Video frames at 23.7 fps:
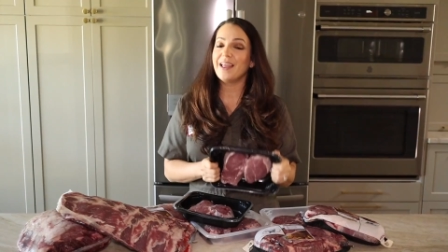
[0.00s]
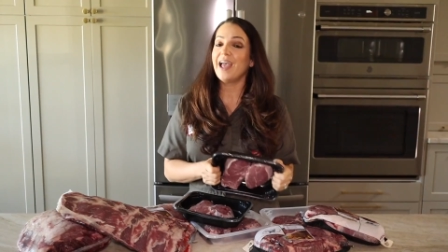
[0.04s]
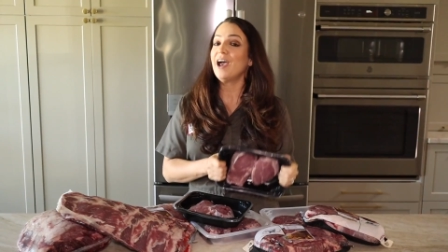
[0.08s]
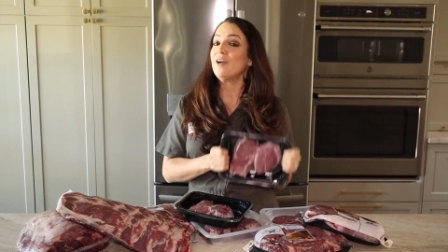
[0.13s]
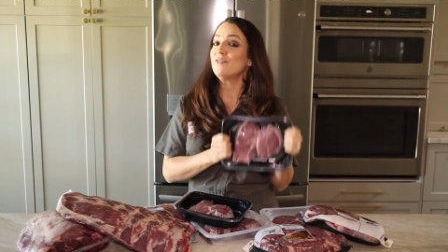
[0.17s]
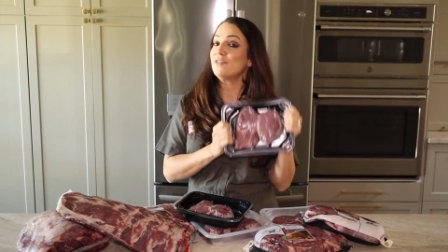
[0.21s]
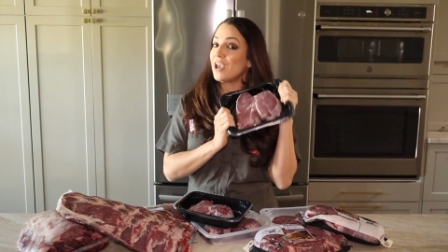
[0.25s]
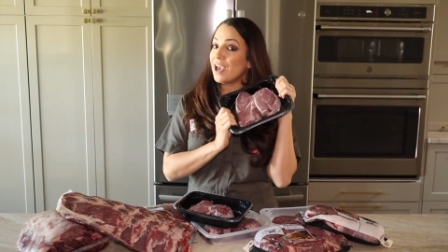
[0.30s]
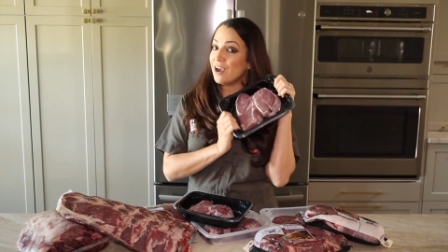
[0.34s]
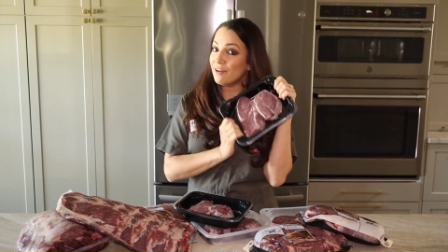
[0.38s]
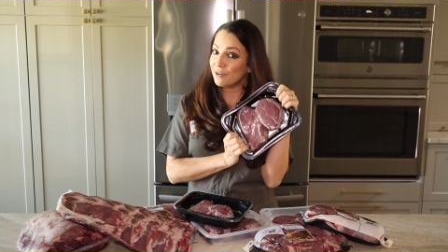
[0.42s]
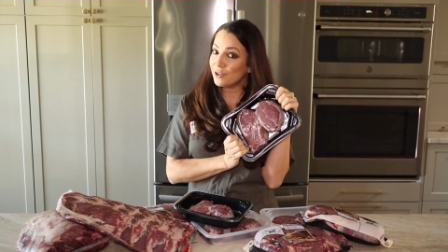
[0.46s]
Have
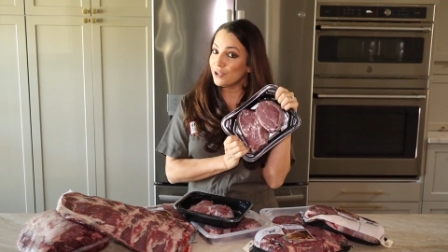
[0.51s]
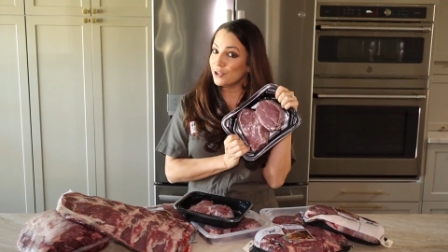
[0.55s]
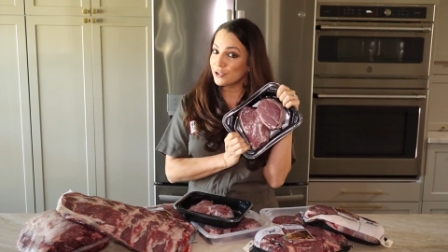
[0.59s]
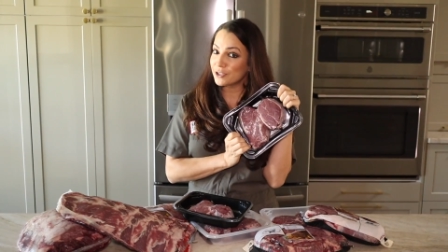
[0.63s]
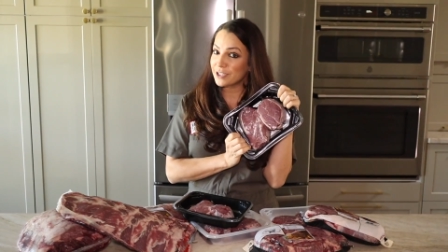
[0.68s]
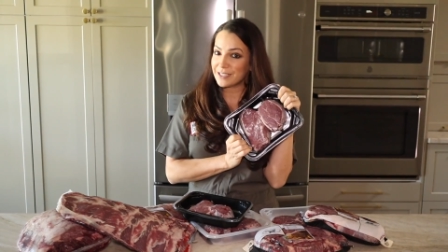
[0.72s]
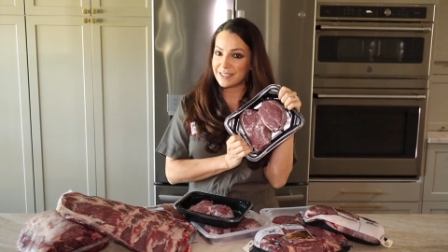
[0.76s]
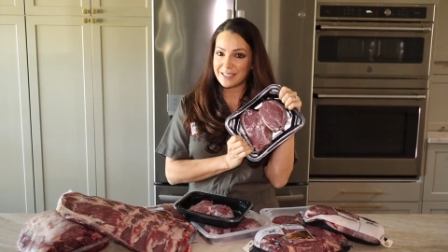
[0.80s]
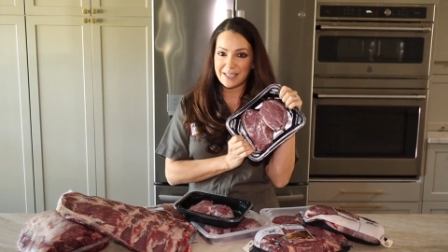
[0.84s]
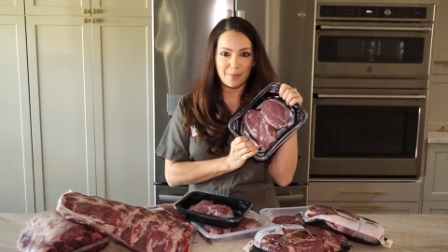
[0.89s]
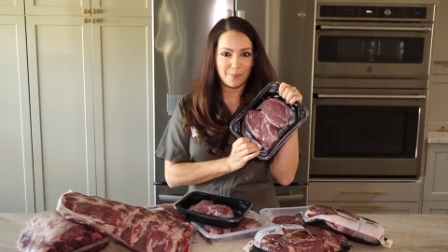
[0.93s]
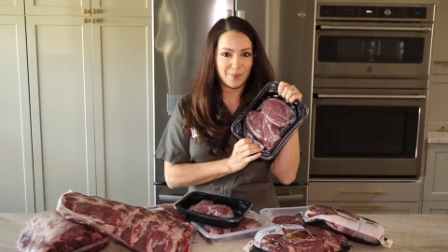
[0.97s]
you ever looked
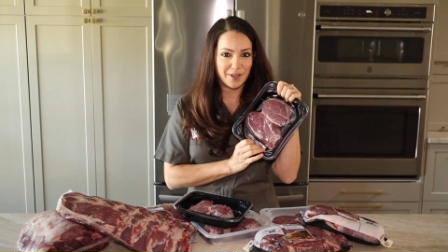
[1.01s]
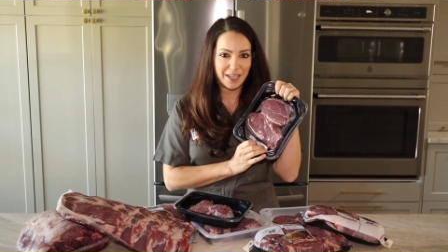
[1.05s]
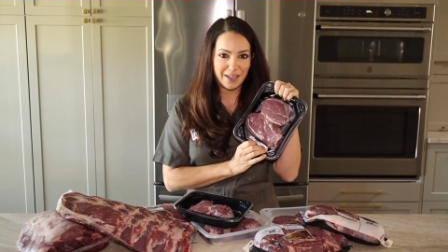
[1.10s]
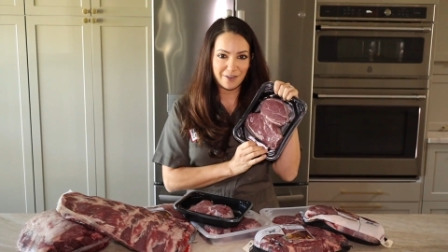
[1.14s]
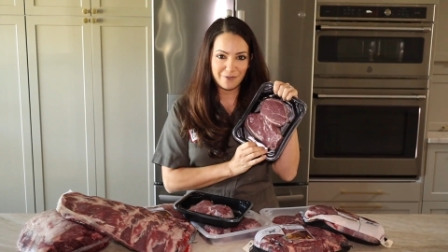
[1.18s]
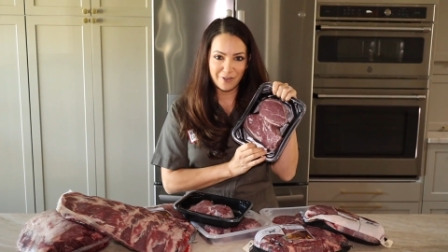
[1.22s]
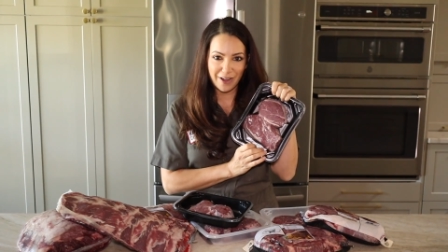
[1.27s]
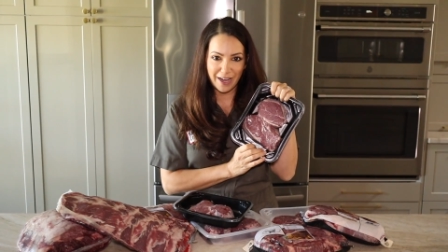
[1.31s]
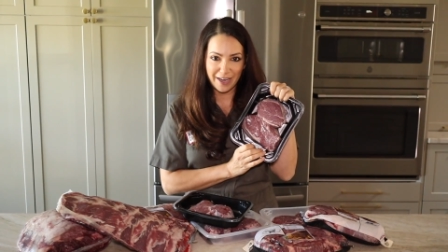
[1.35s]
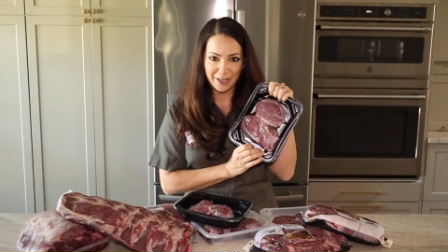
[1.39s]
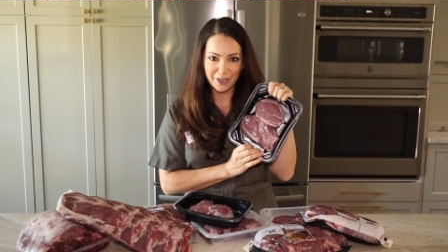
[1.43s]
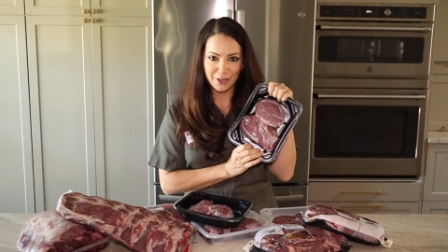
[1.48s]
at something in
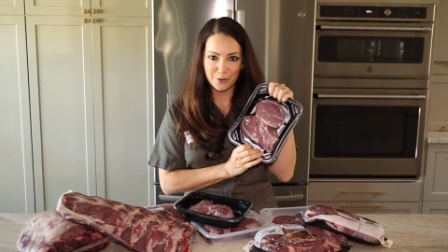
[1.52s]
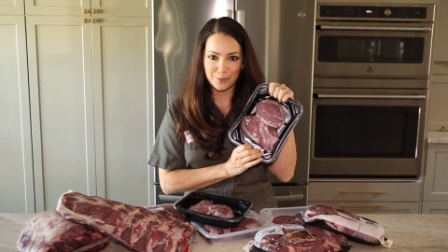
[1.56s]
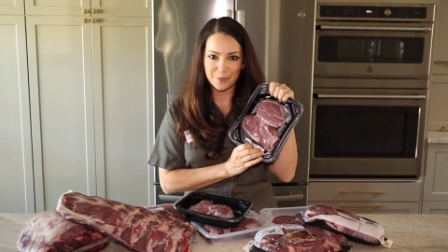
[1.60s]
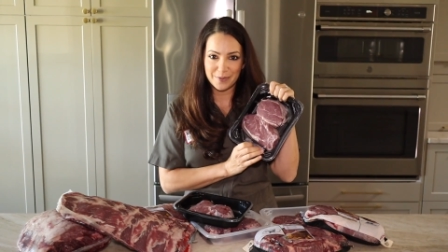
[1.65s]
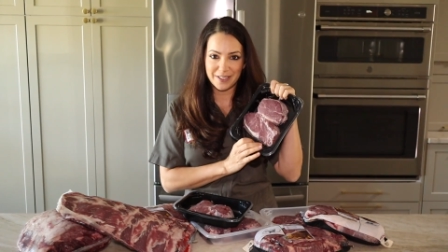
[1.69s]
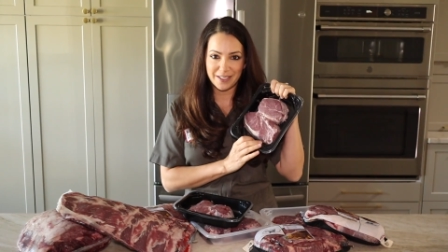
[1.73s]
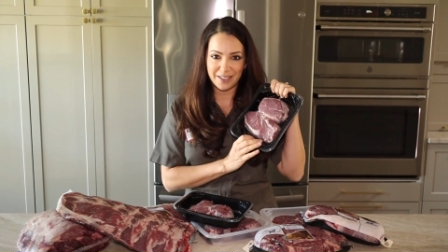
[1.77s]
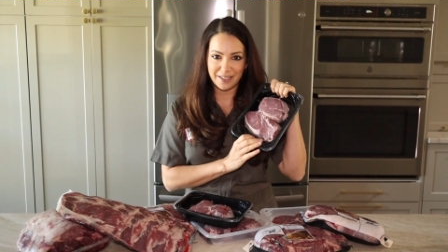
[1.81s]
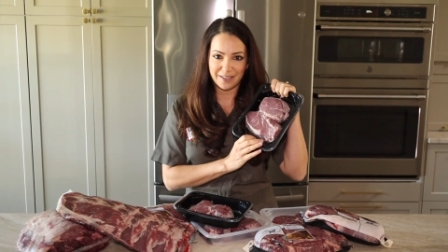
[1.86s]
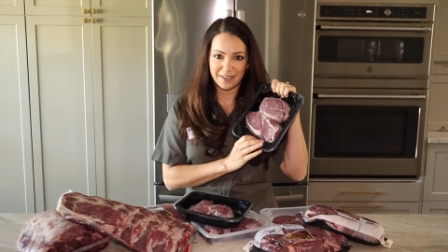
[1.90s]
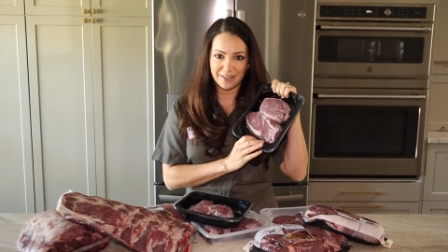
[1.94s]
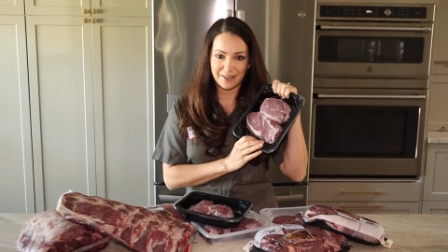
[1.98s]
vacuum
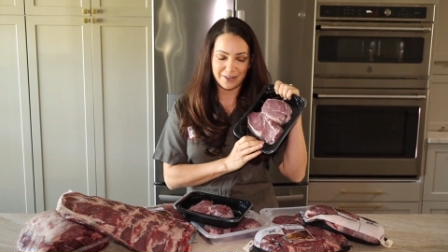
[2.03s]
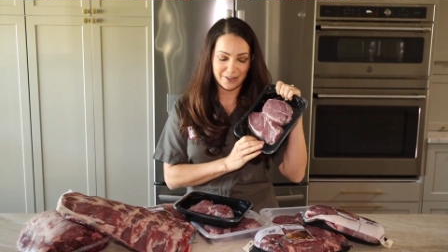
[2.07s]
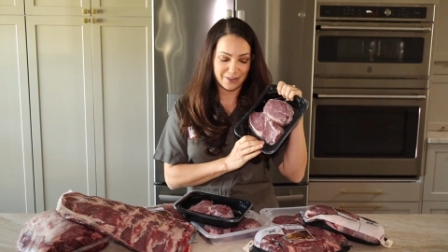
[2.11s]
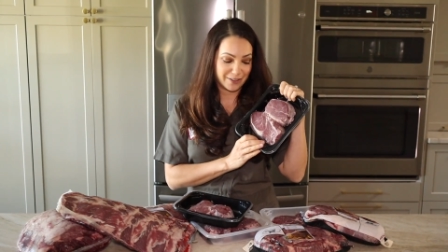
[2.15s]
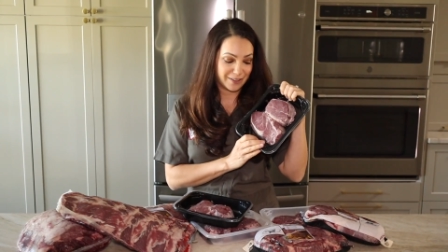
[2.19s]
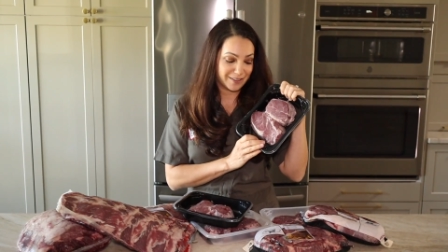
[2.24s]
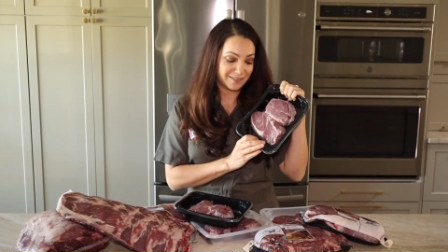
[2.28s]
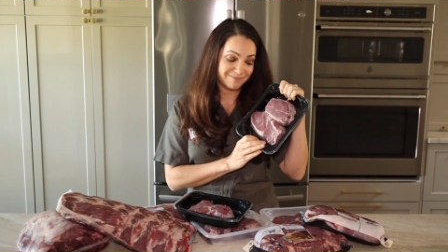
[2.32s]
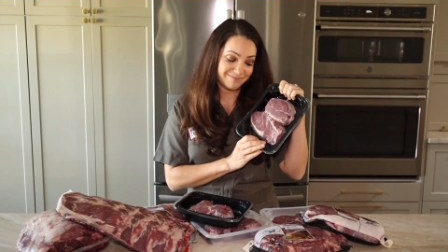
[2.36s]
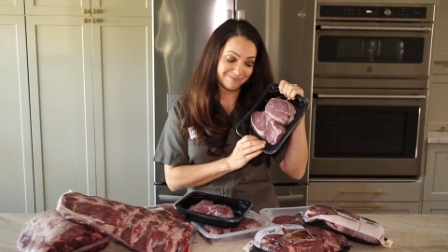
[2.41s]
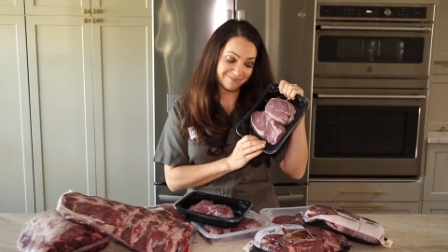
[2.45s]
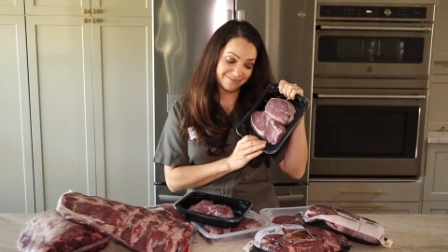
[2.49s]
seal and
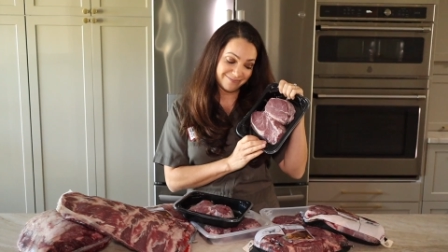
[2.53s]
thought,